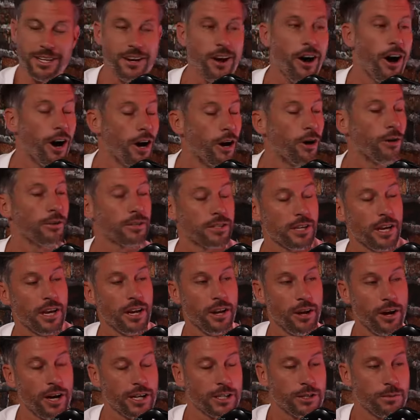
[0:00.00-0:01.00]
I also
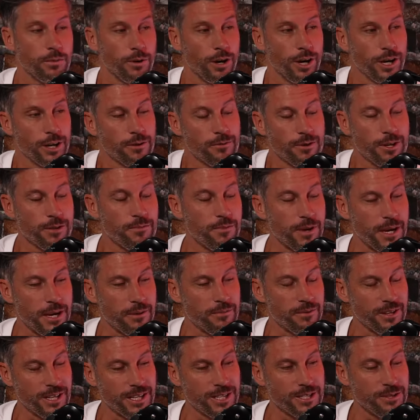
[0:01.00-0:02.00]
liked working with
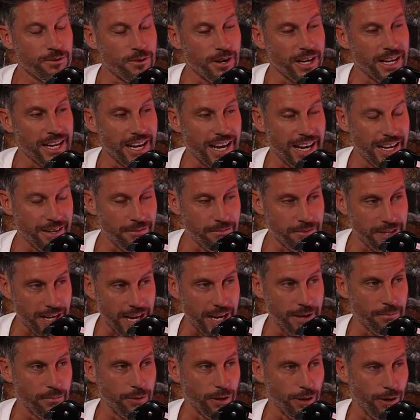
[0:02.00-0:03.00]
people in twenty-eight day
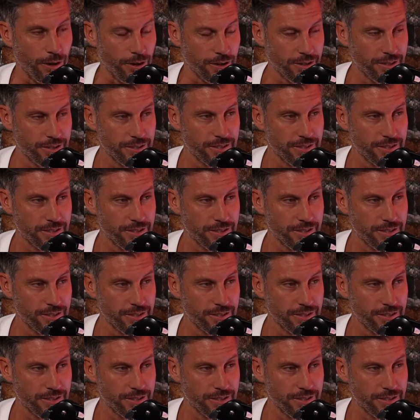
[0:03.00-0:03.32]
blocks.